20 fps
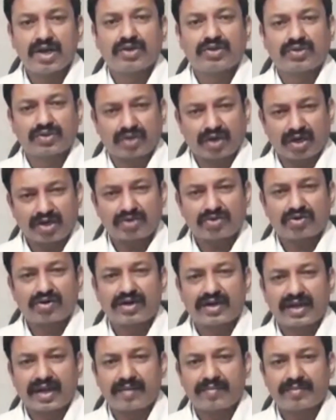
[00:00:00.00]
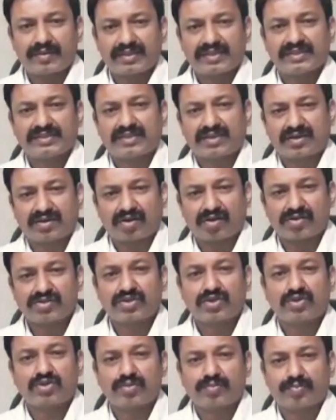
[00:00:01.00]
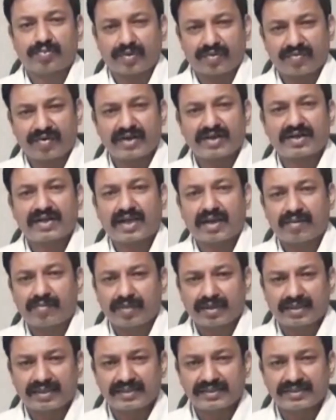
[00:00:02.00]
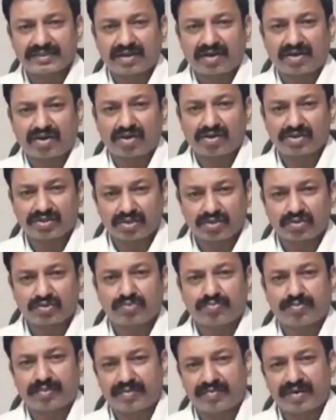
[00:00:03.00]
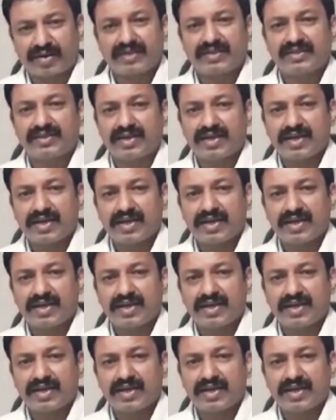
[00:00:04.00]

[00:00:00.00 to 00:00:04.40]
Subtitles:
to control diabetes and also to prevent diabetes and also to prevent